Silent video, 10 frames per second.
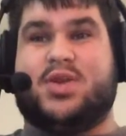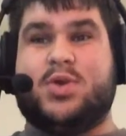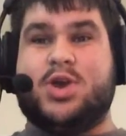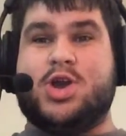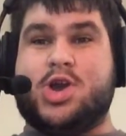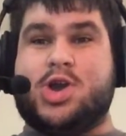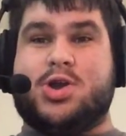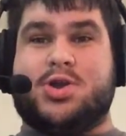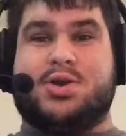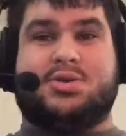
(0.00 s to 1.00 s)

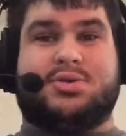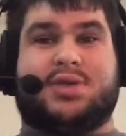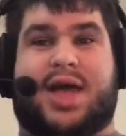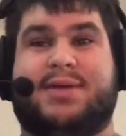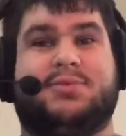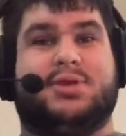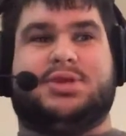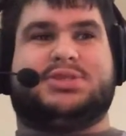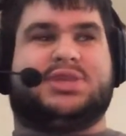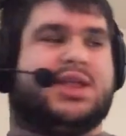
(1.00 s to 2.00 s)
Woo! I'm
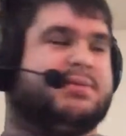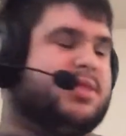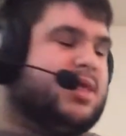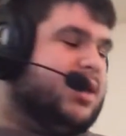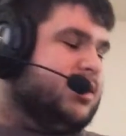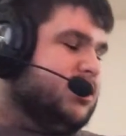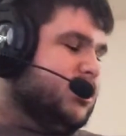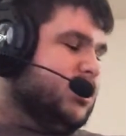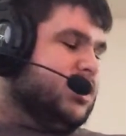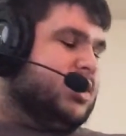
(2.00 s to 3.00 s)
really excited about
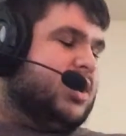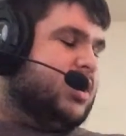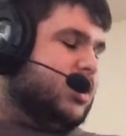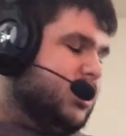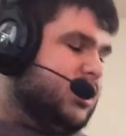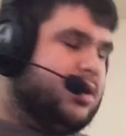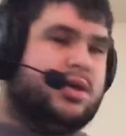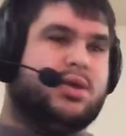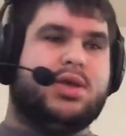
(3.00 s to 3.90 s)
that.